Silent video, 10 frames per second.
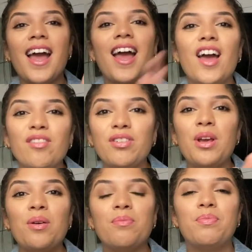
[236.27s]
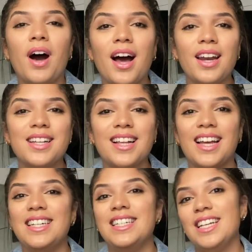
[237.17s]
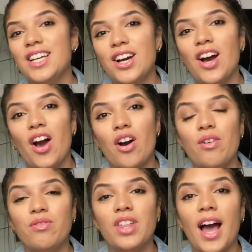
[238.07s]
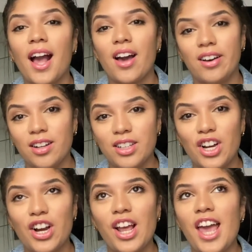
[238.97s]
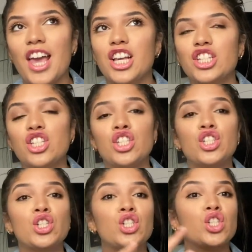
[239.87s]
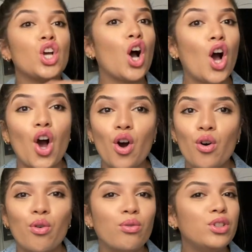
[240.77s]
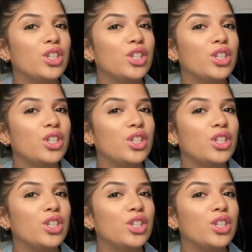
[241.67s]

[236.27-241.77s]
everybody's idea of that color is so